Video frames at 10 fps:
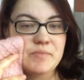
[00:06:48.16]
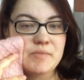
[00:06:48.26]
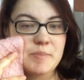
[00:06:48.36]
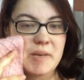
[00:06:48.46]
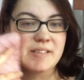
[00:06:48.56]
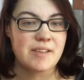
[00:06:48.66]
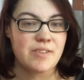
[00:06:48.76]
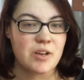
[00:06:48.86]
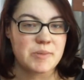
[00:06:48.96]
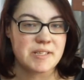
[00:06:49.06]
because I
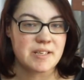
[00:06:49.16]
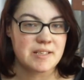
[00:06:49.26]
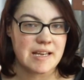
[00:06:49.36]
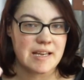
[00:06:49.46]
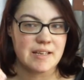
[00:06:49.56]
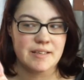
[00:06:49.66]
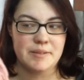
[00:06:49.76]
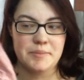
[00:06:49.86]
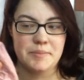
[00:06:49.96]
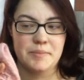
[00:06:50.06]
thought it was going to take,
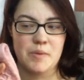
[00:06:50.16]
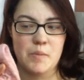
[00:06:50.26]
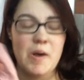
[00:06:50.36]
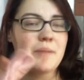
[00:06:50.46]
well,